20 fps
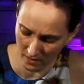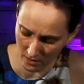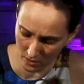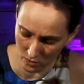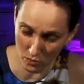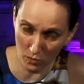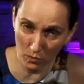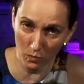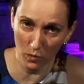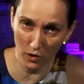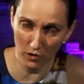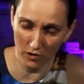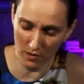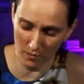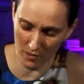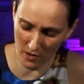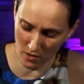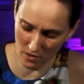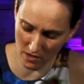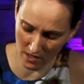Don't worry
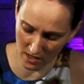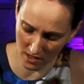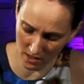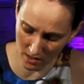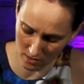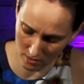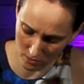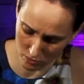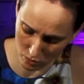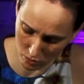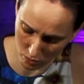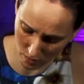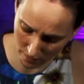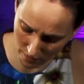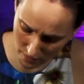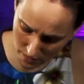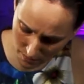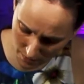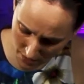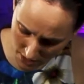about that. So if
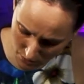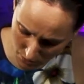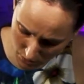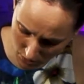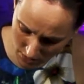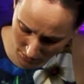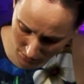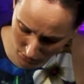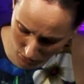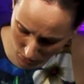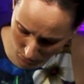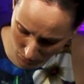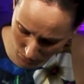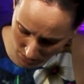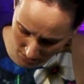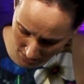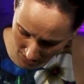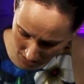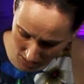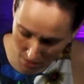it's a pinch pot, you've got a wee
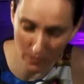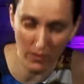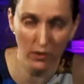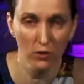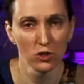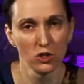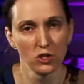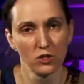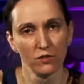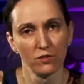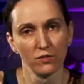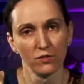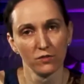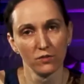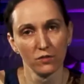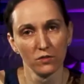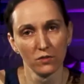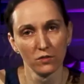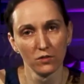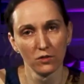gap because you've
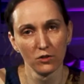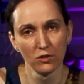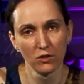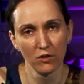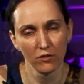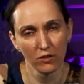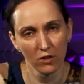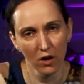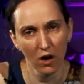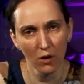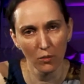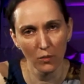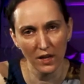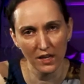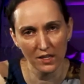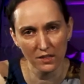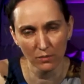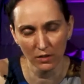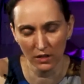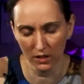cut away
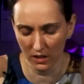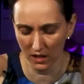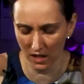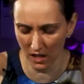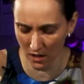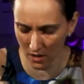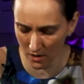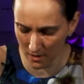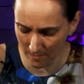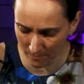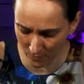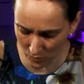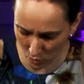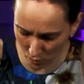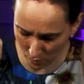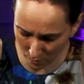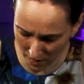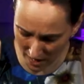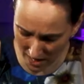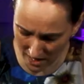some clay.
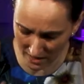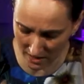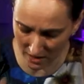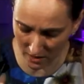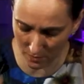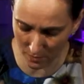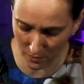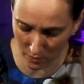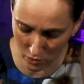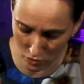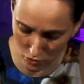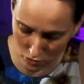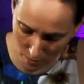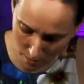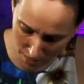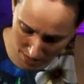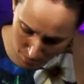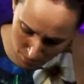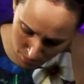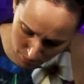Don't panic, because
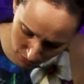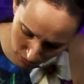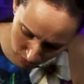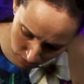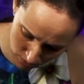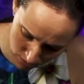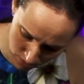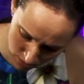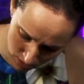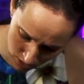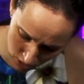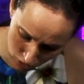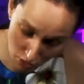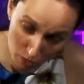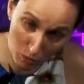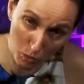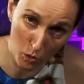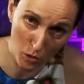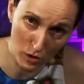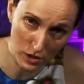remember, you're
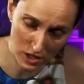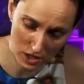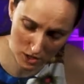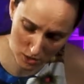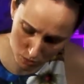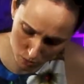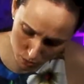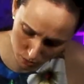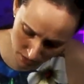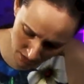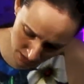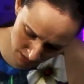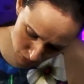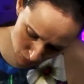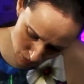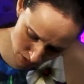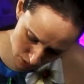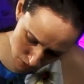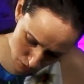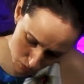wanting a hole
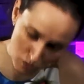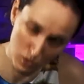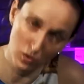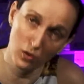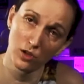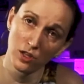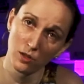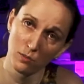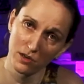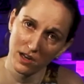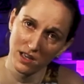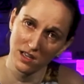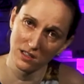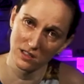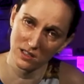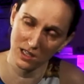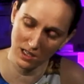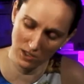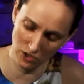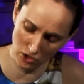anyway, so on the bright
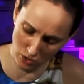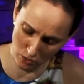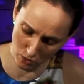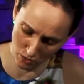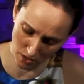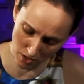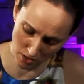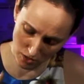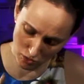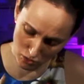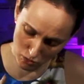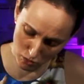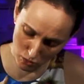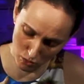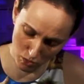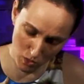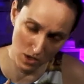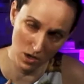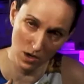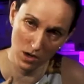side, you know that there's
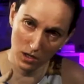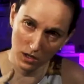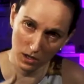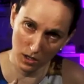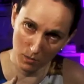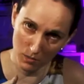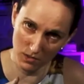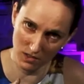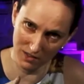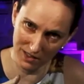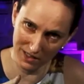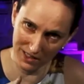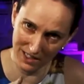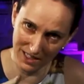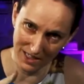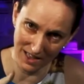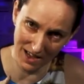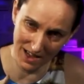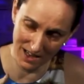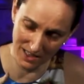no lumps of clay
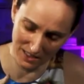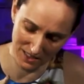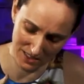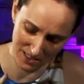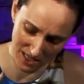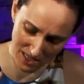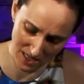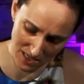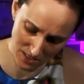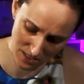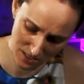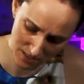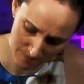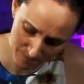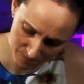inside.